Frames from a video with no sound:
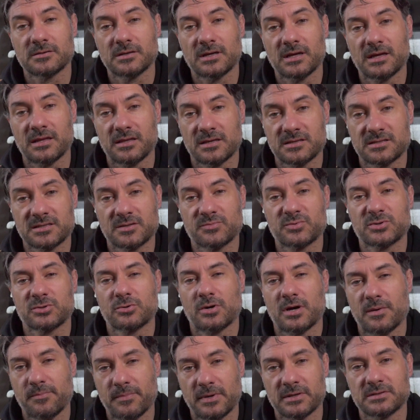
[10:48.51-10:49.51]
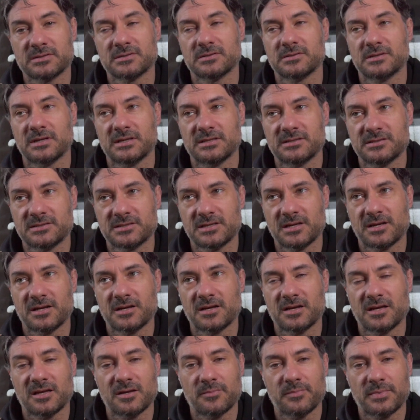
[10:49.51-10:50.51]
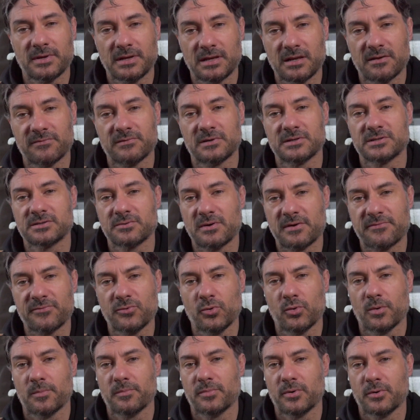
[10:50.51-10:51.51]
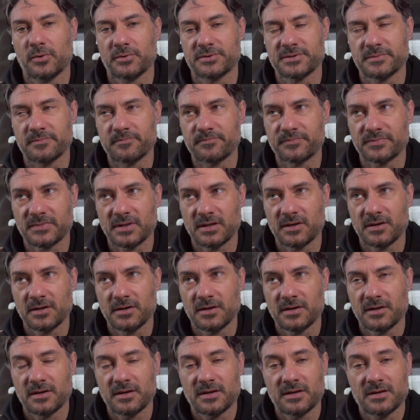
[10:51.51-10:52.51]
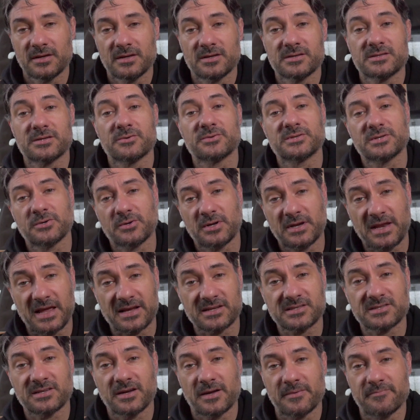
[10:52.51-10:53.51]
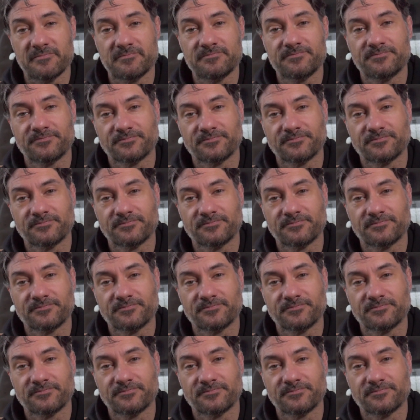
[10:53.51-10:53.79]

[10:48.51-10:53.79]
hit the subscribe button, and it'd be lovely to have you on board. So until the next time,